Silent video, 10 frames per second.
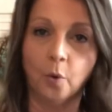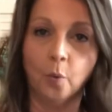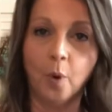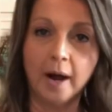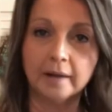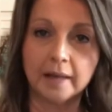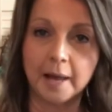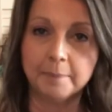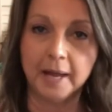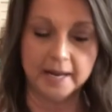while I
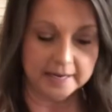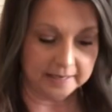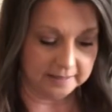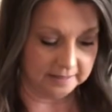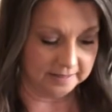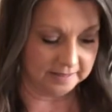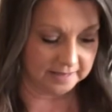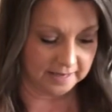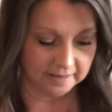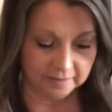paint it
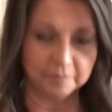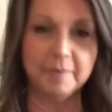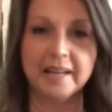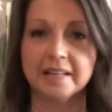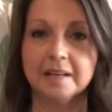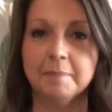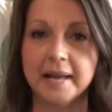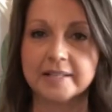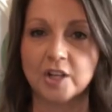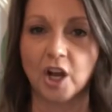instead of making a
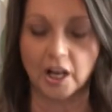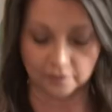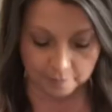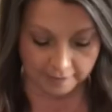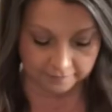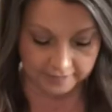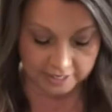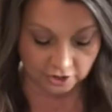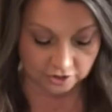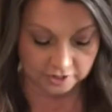mess all over my
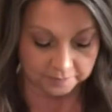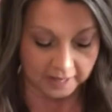fingers.